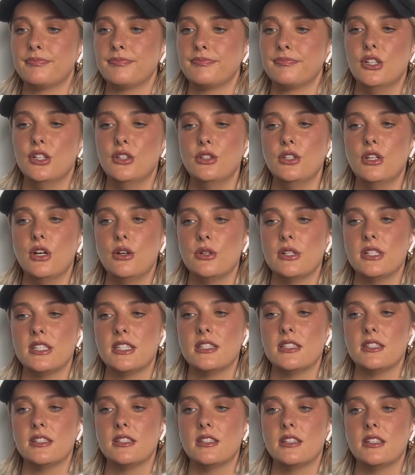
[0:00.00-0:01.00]
you'll
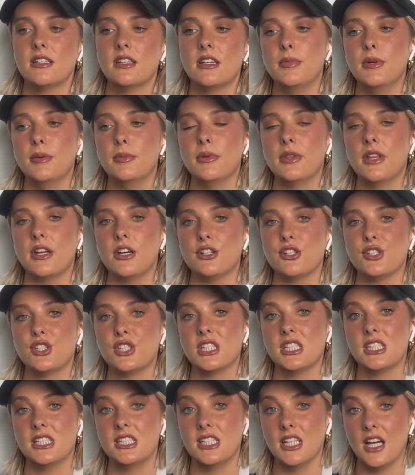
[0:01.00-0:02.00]
notice people that are
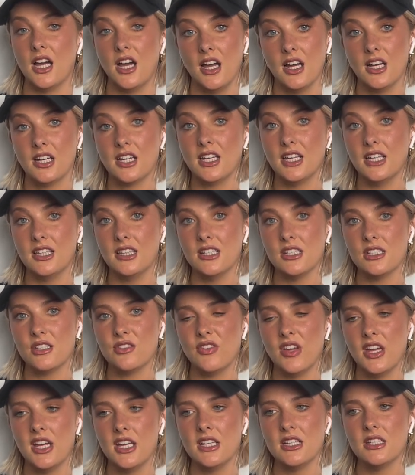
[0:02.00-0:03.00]
stuck in this
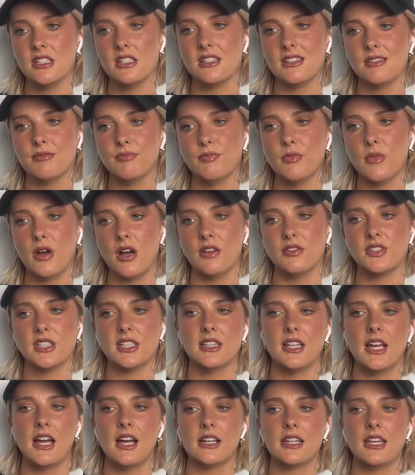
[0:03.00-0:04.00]
phase often
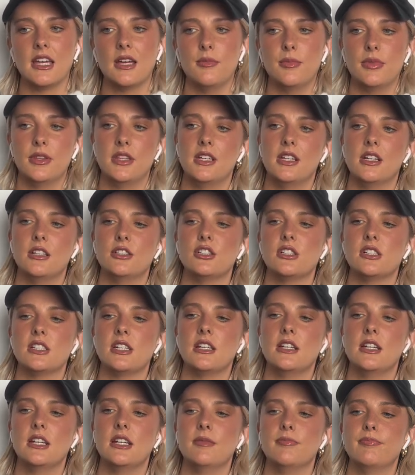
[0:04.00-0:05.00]
lack empathy and
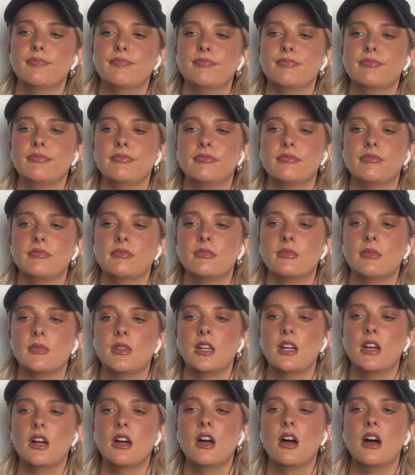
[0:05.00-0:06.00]
understanding.
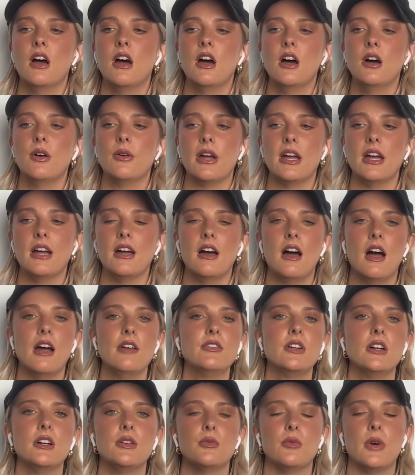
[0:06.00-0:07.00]
Okay,
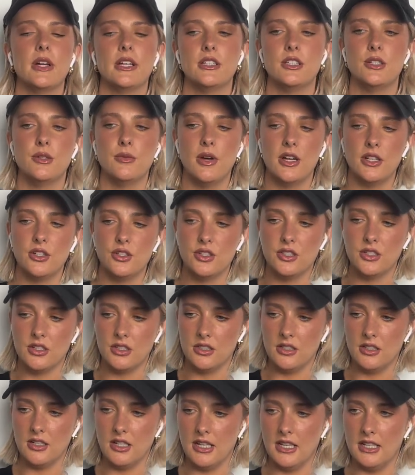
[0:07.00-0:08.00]
I've gone way too much
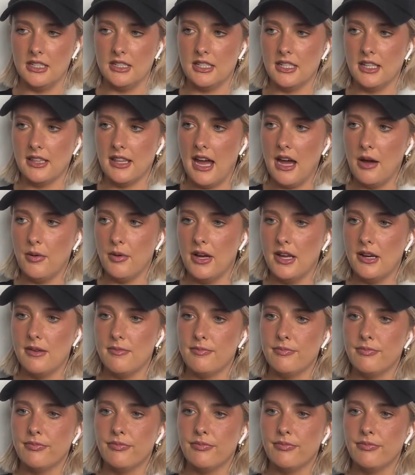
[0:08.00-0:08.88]
into that one.